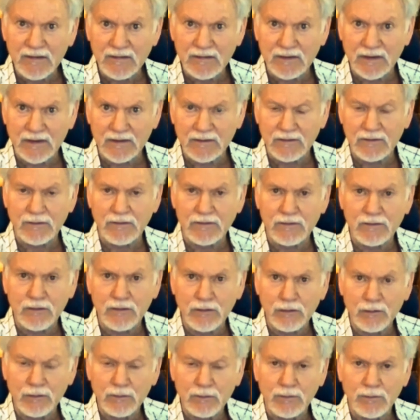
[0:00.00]
has led
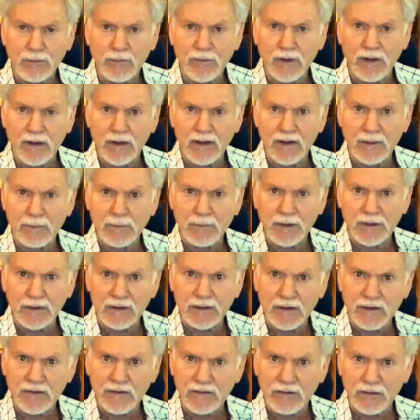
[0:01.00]
to my
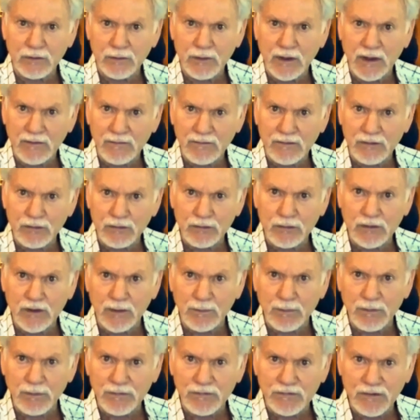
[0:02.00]
ability to have 2
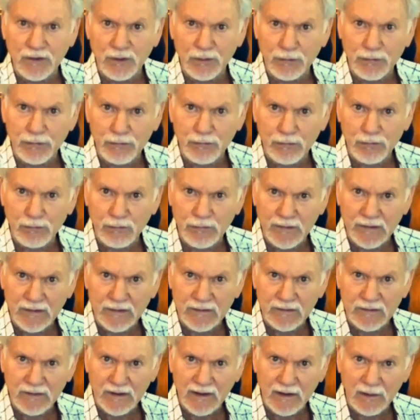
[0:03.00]
couples go through
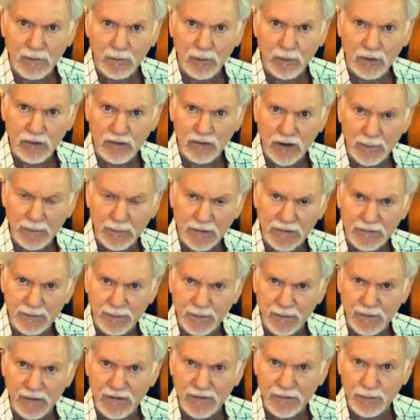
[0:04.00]
the entire workshop
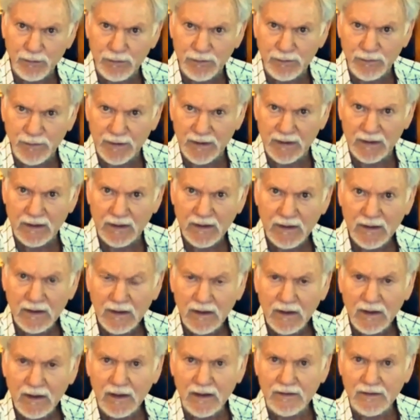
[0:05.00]
experience with me
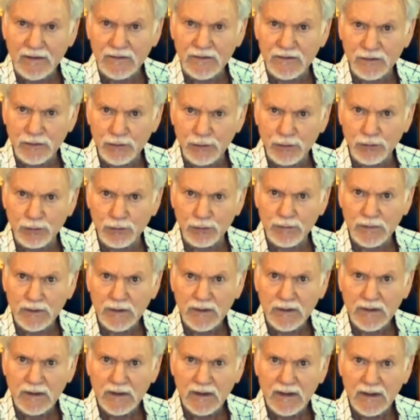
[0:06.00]
on
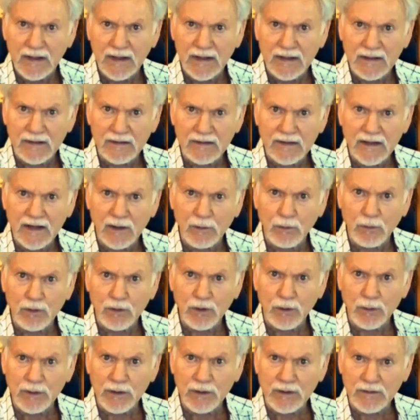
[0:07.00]
Zoom. And now
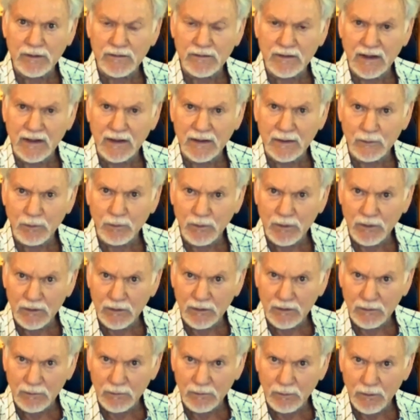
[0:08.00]

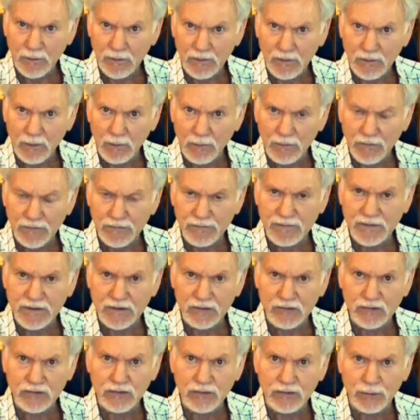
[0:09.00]
we're
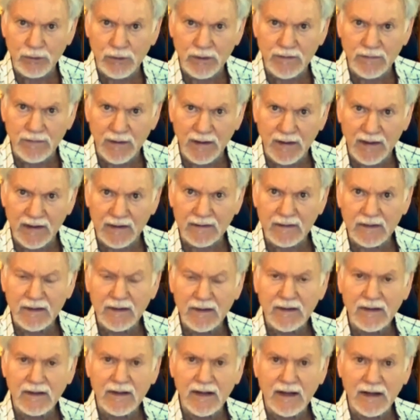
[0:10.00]
almost finished doing that.
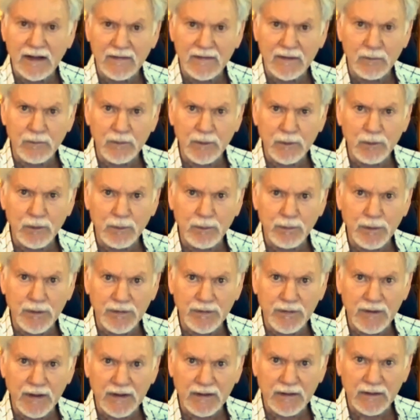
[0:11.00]
And then we will
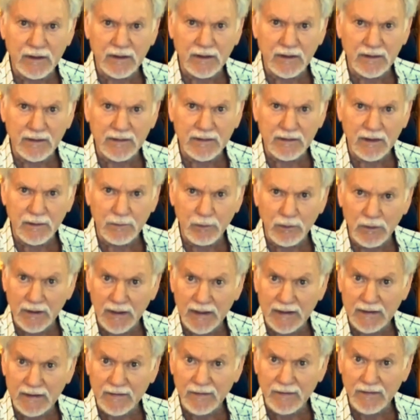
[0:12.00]
put that on,
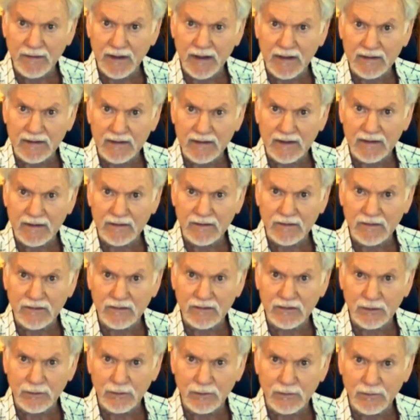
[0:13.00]
we'll edit that.
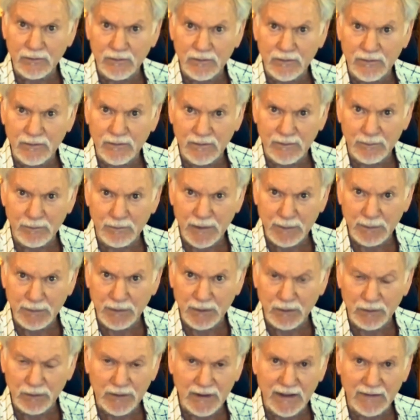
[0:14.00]
And so
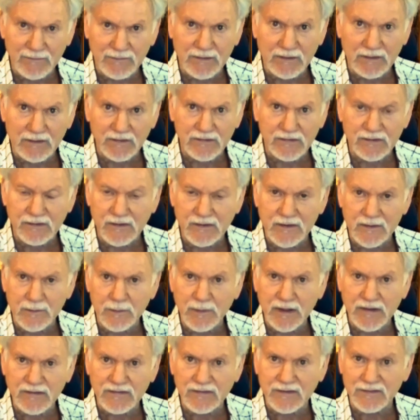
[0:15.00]
people only have to listen
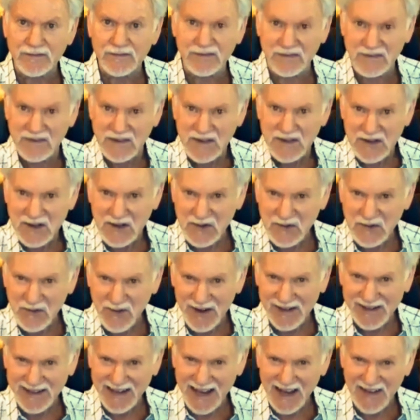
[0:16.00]
to the best of
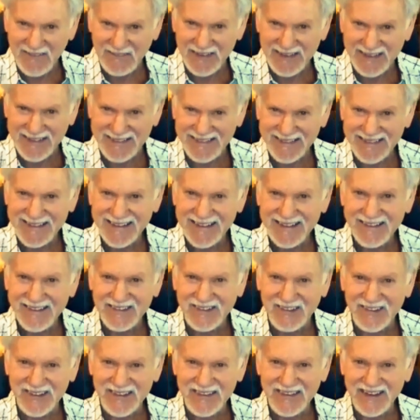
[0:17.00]
what happened
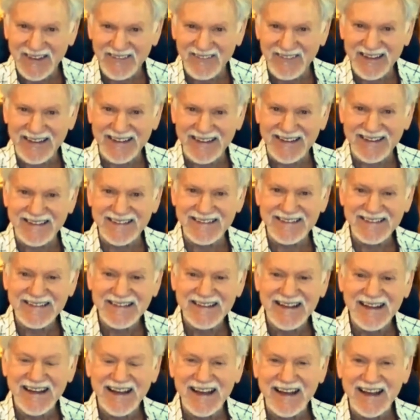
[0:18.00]
during that
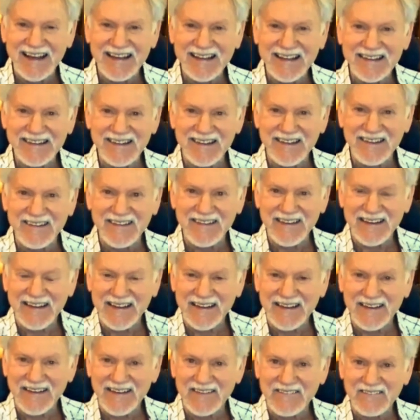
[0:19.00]
weekend. And
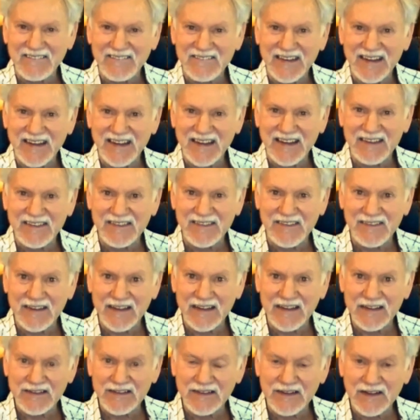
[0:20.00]

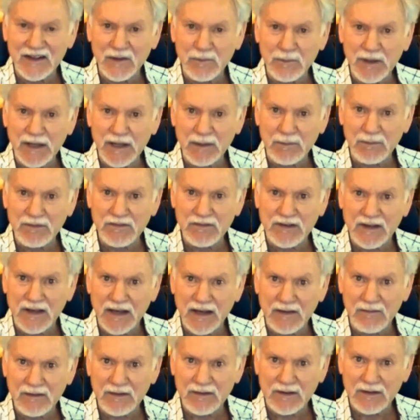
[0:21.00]
then I'll be able
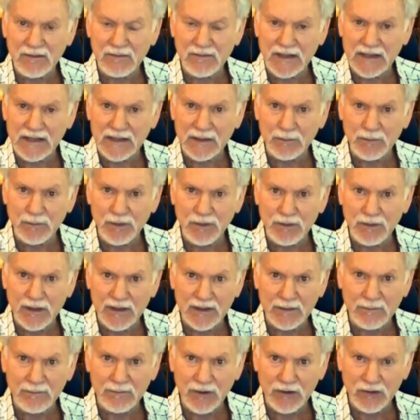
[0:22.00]
to have it
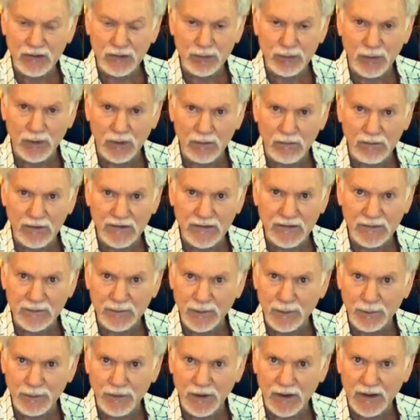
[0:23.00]
available at a much more
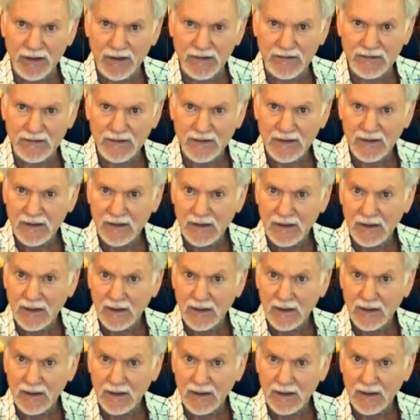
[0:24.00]
reasonable price,